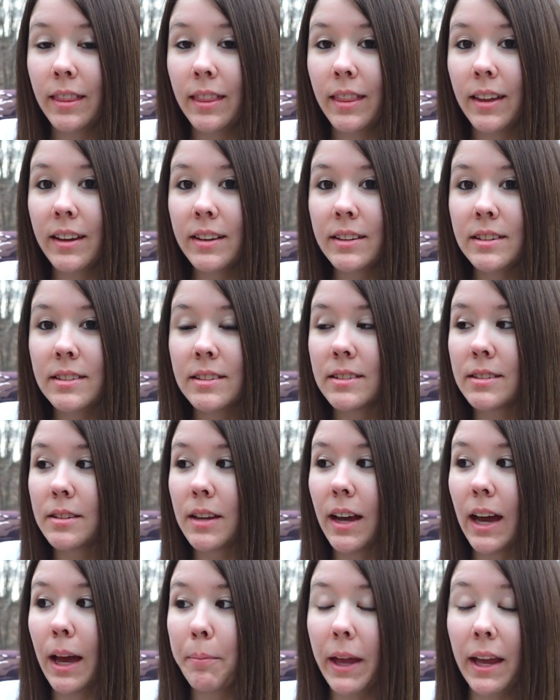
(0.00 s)
This
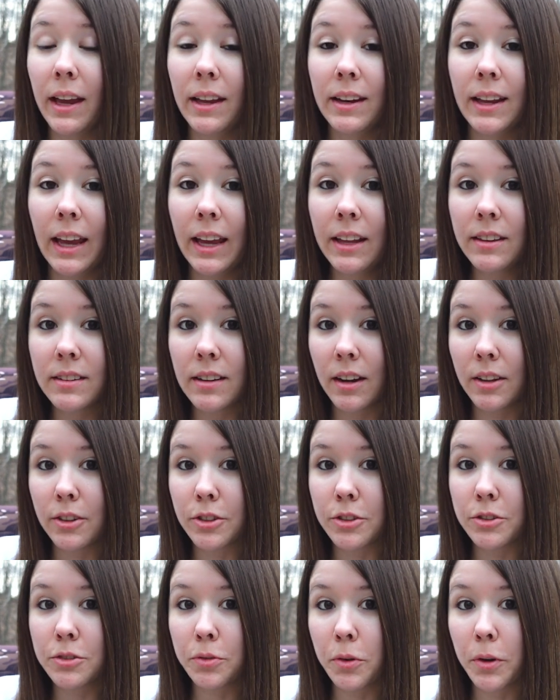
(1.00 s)
I paid
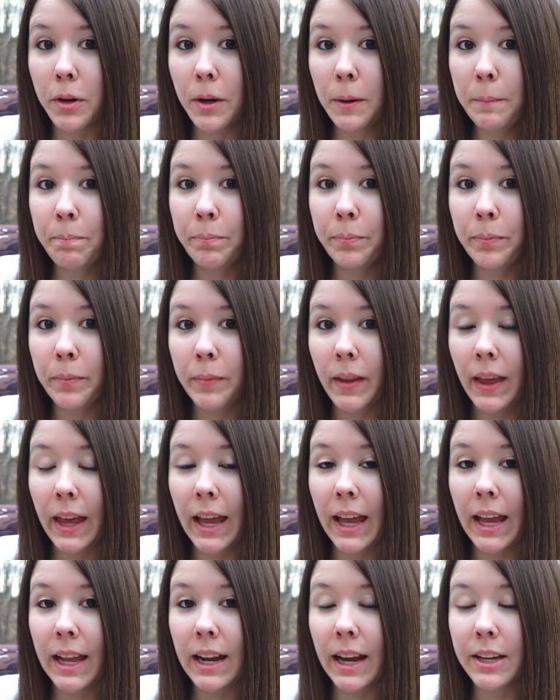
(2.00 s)
$8 for,
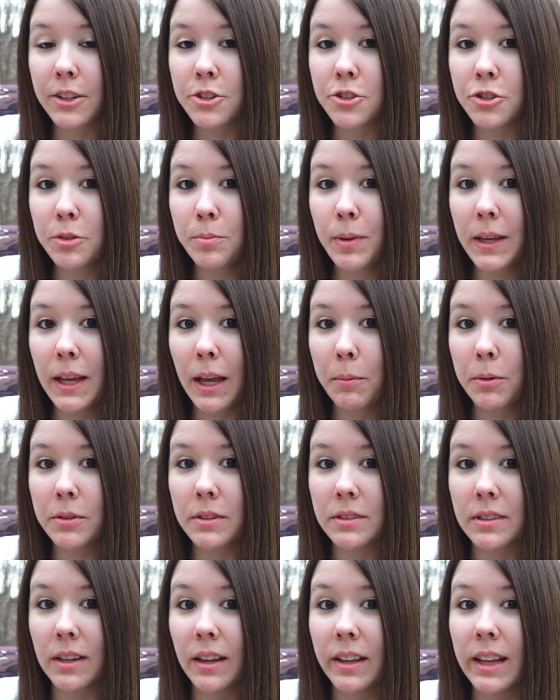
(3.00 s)
and I should be able
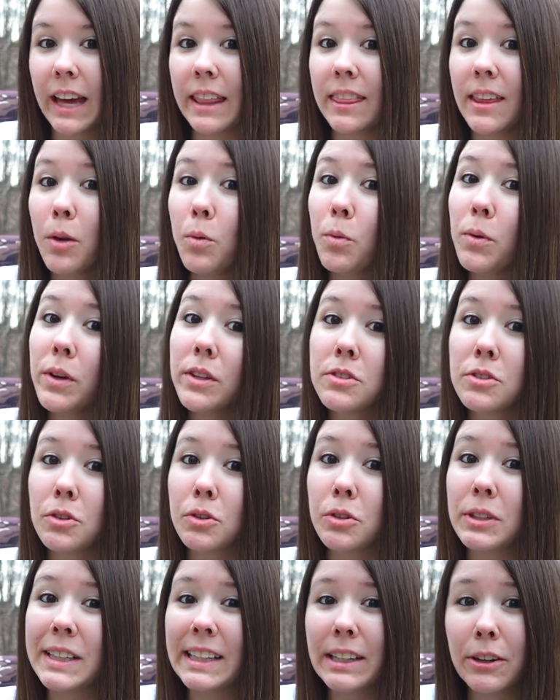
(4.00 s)
to sell it. I think one
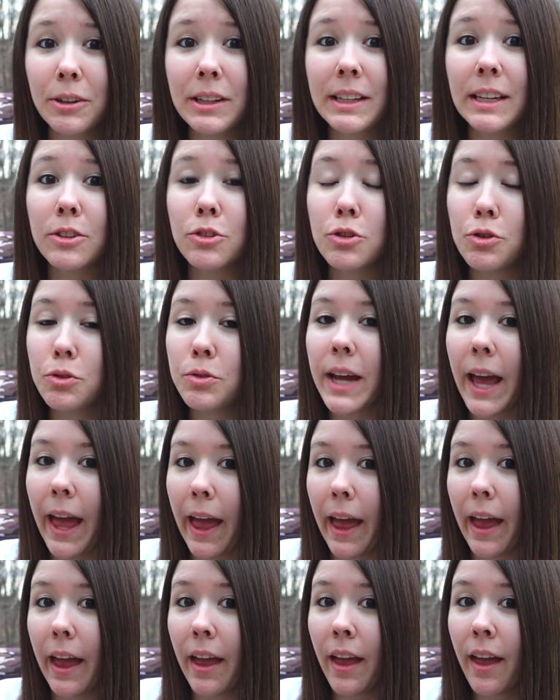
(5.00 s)
sold literally
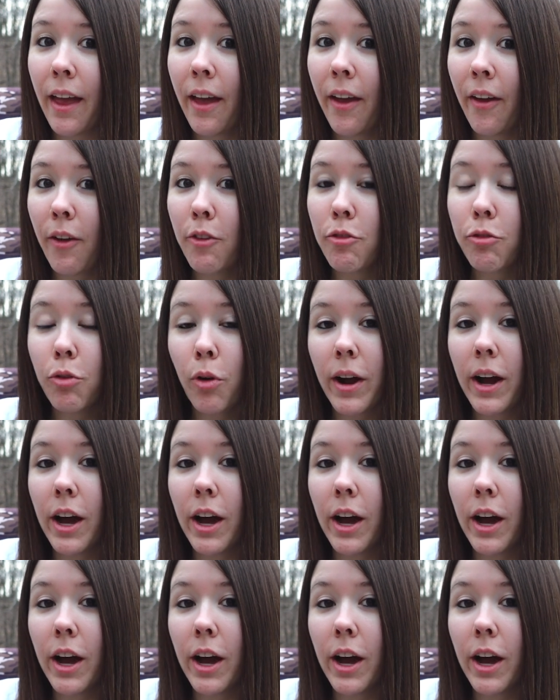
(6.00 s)
today for